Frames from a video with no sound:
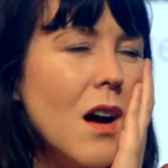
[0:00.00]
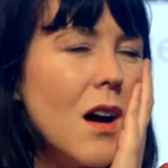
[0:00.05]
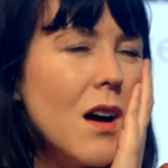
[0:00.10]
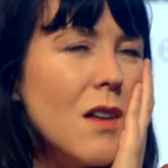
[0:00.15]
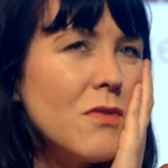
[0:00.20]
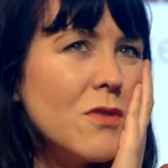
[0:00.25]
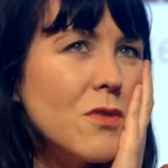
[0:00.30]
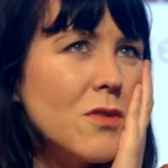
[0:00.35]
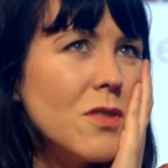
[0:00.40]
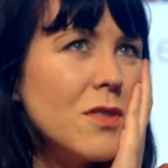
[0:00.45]

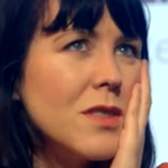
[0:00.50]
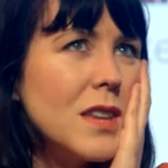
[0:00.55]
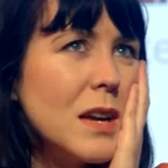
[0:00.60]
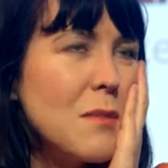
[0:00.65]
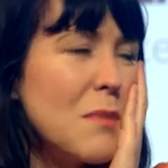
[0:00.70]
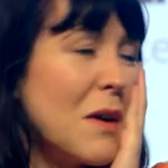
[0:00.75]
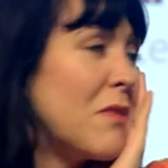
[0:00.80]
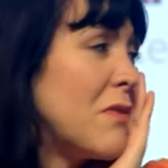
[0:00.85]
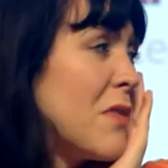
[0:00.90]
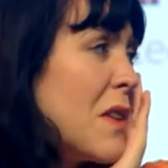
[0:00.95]
I've got a thing
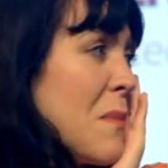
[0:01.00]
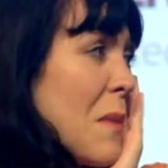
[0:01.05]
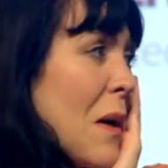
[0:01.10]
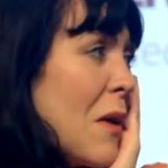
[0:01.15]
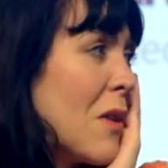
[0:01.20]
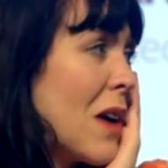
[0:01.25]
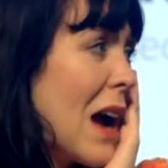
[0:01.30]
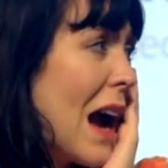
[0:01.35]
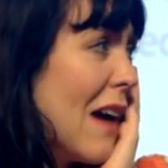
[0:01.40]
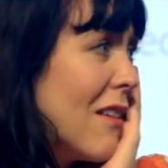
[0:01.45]
about
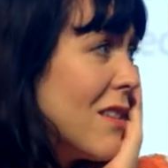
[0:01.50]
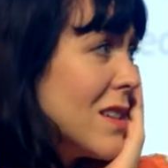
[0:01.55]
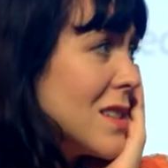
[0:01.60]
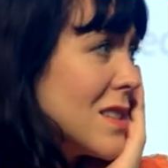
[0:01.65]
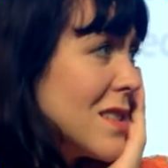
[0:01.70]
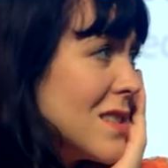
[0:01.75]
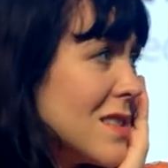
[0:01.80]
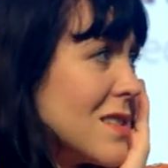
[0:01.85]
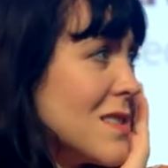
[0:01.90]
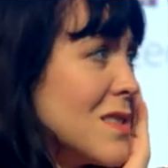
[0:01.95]
female
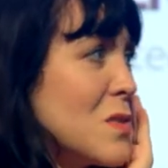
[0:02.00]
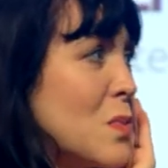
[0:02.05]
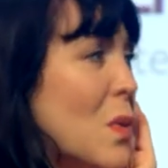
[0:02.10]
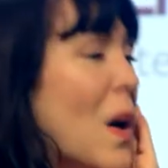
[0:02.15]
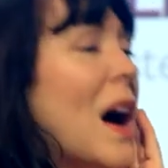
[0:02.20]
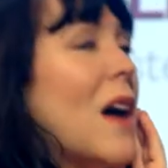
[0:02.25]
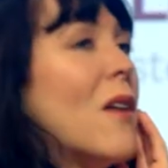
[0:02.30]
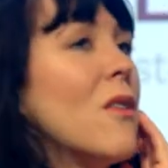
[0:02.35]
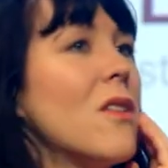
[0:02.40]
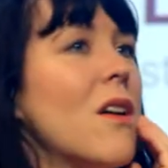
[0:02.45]
characters as
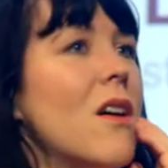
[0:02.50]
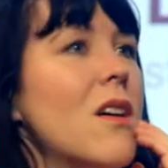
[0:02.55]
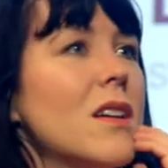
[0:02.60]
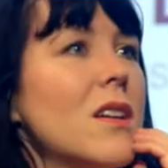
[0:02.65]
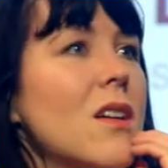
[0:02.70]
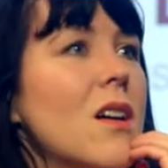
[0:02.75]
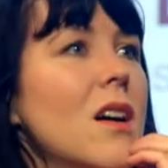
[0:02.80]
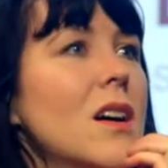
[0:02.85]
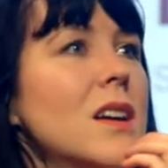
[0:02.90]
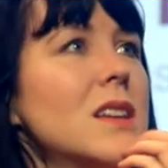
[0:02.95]
well, that I
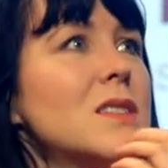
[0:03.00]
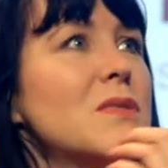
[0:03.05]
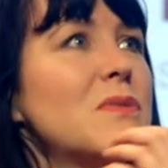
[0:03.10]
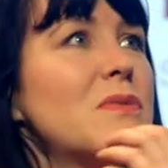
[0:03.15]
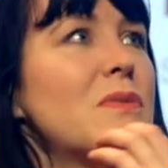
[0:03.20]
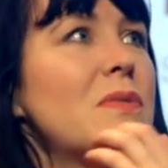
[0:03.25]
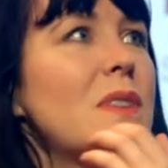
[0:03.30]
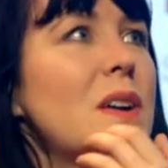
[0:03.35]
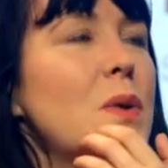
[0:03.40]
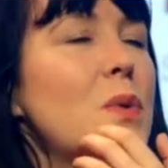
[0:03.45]
kind of
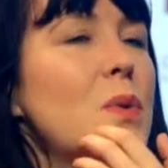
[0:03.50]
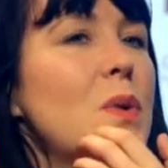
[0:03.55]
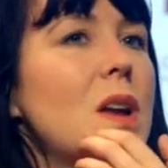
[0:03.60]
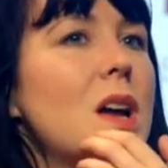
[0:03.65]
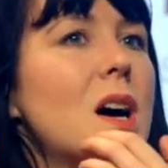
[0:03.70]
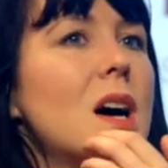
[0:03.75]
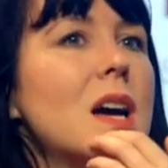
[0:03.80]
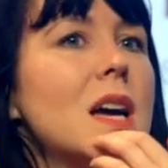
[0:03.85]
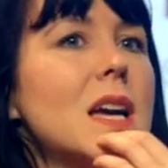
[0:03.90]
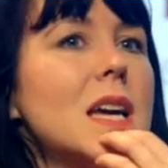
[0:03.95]
feel
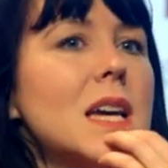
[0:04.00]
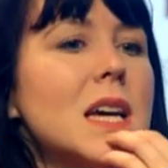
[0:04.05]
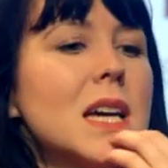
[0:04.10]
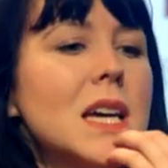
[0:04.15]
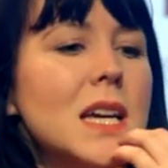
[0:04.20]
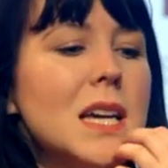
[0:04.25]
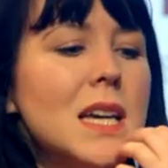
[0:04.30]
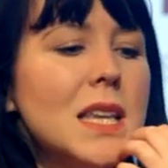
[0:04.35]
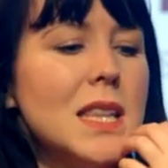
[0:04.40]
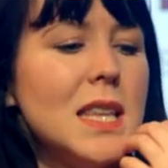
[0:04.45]
like
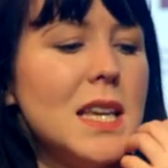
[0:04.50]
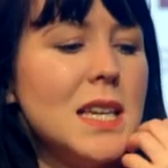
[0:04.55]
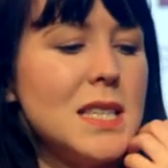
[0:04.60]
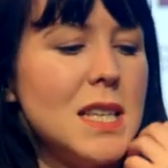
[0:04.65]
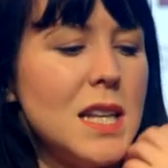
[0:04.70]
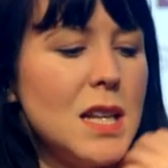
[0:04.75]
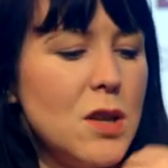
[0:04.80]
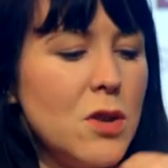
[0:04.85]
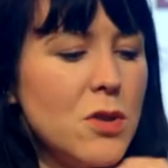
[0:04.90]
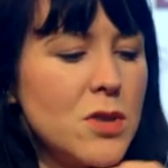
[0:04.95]
there's
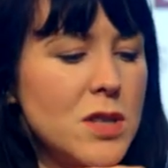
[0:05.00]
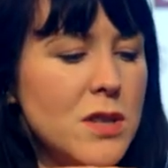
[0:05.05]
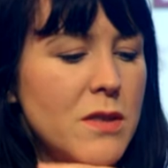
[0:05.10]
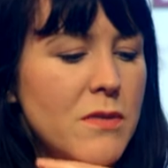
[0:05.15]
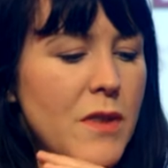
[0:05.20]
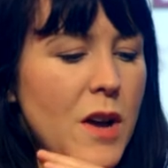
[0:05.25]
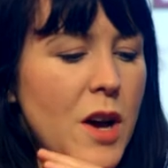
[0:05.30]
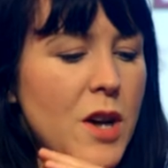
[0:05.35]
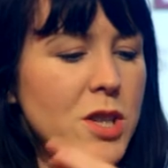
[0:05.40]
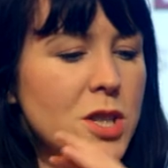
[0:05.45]
a lot
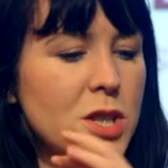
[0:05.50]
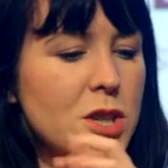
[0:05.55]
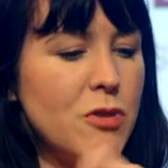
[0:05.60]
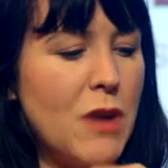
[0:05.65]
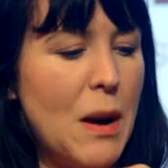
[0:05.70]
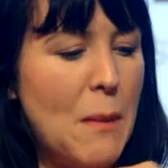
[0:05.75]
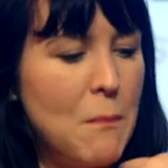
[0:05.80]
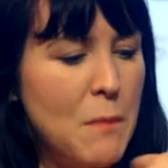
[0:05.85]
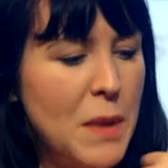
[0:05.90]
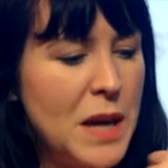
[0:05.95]
of
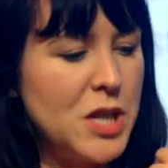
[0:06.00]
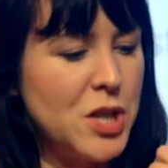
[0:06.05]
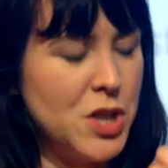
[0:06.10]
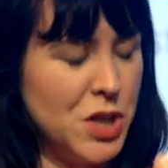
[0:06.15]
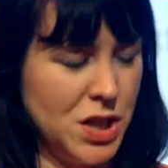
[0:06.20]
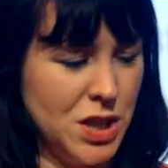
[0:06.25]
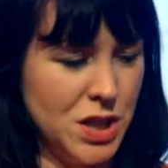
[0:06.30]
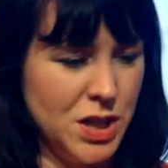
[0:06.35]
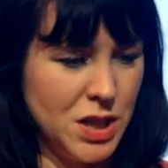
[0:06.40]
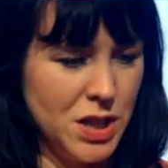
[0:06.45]

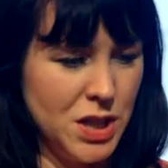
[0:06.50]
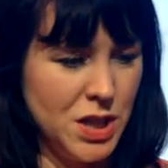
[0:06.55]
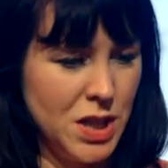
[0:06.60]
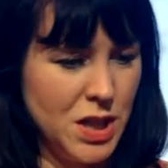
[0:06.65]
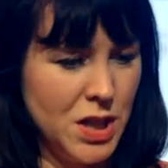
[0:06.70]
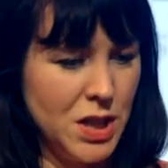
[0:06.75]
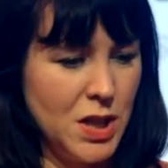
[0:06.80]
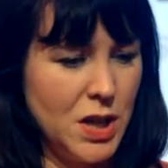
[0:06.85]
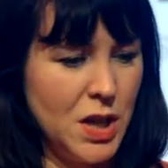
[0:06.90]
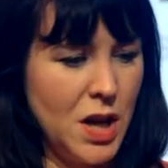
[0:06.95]
under-ambition
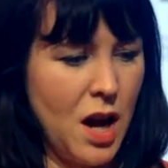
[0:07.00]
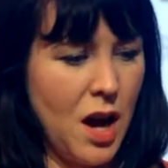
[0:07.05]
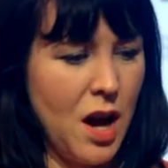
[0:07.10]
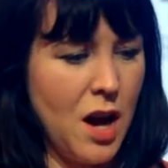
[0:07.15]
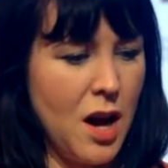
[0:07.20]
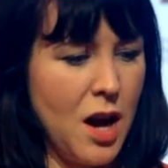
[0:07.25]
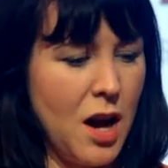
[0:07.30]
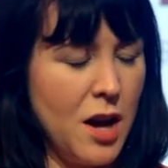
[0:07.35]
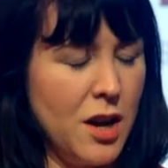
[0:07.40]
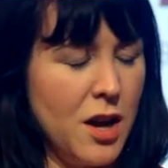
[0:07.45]

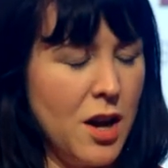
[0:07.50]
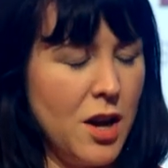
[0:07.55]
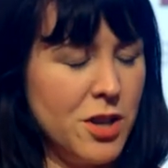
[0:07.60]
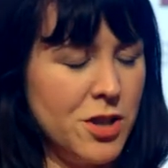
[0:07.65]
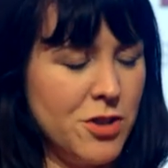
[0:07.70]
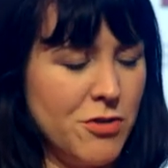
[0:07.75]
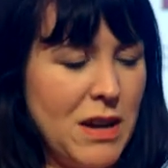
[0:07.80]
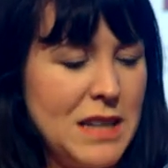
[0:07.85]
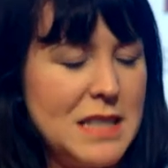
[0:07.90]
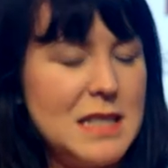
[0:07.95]
and
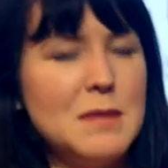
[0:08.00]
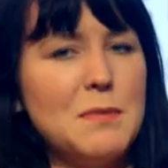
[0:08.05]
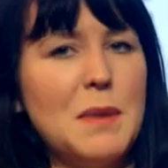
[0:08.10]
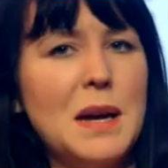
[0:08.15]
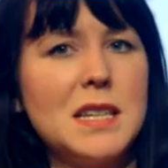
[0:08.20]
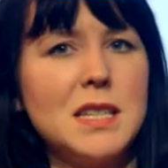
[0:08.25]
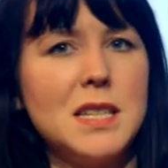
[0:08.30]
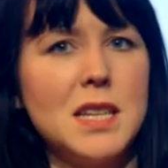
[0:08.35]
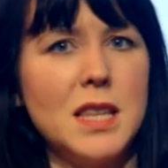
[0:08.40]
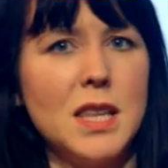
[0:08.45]

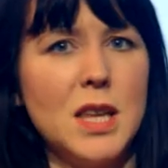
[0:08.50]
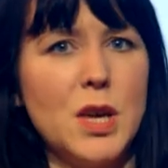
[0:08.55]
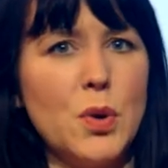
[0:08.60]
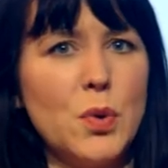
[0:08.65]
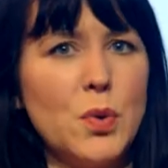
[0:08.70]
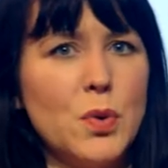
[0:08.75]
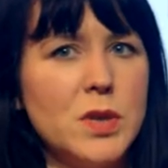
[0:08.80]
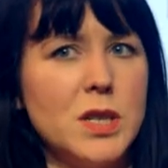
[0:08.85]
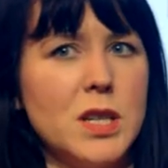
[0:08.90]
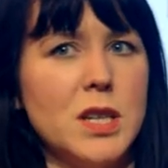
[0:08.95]
underestimating the
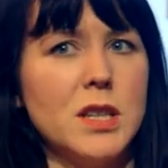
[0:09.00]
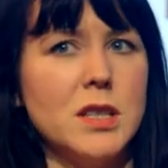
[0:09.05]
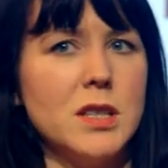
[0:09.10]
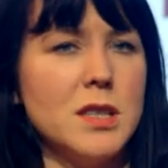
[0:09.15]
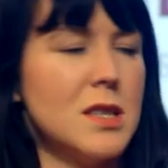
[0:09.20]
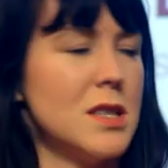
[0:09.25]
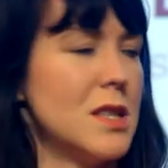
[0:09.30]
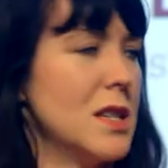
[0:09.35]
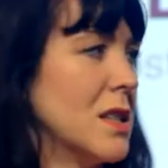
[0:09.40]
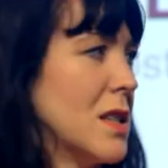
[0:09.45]

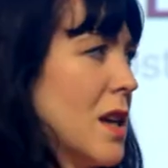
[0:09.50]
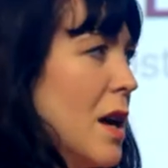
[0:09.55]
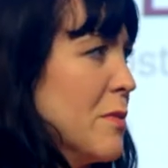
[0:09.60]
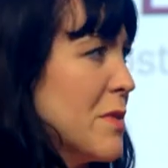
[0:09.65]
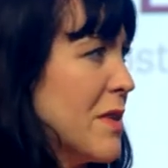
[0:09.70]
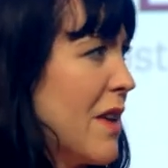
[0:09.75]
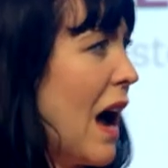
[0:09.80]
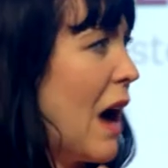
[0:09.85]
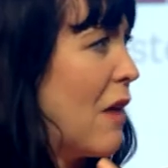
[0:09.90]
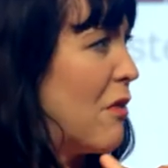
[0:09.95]
audience in
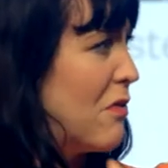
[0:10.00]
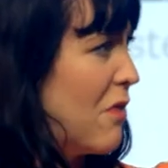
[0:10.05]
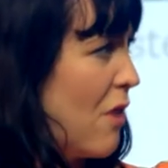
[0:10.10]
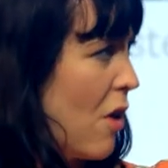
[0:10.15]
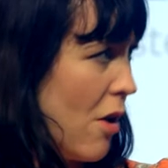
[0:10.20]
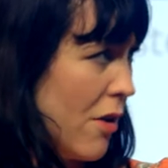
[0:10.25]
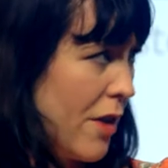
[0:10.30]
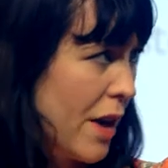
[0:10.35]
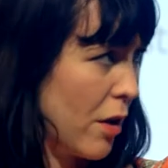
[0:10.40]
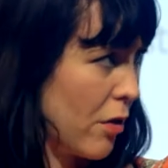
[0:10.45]
terms of how
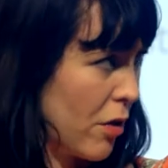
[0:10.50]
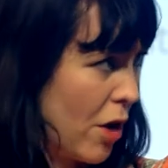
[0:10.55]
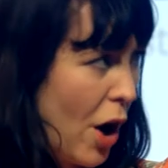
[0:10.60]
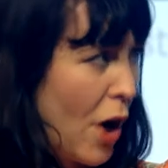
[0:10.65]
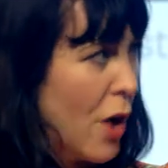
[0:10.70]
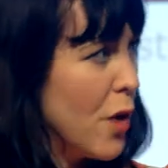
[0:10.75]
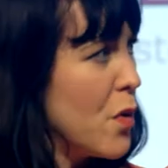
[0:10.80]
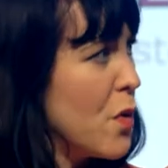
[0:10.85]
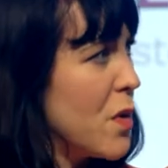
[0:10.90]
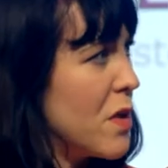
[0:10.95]
far they'll
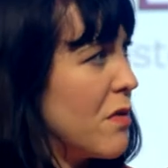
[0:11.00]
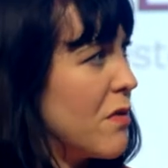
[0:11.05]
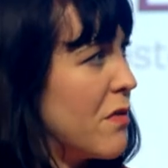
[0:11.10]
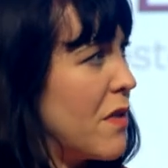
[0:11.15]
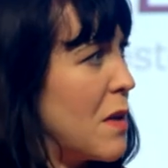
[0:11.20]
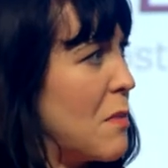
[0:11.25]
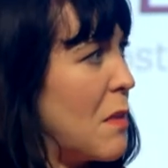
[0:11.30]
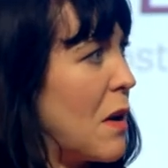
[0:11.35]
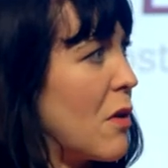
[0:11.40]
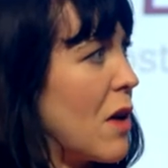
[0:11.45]
go with a
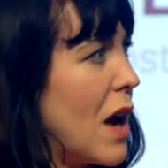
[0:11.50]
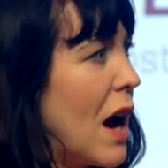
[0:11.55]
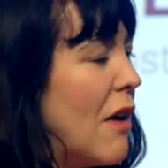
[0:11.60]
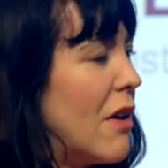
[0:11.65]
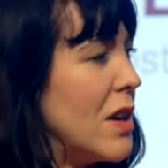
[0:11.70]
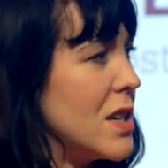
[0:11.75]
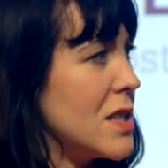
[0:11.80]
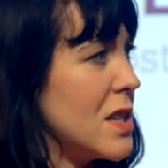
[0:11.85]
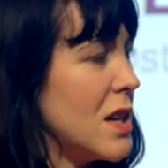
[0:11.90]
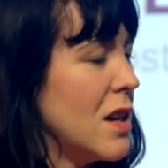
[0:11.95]
female
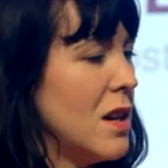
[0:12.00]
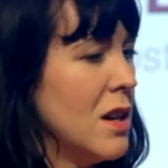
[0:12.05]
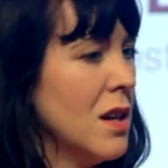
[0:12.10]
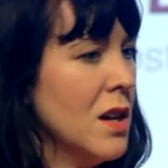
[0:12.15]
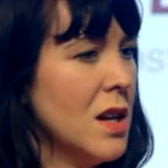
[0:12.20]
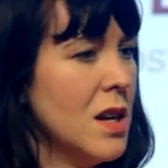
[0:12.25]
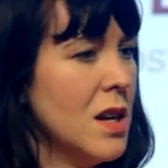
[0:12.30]
character.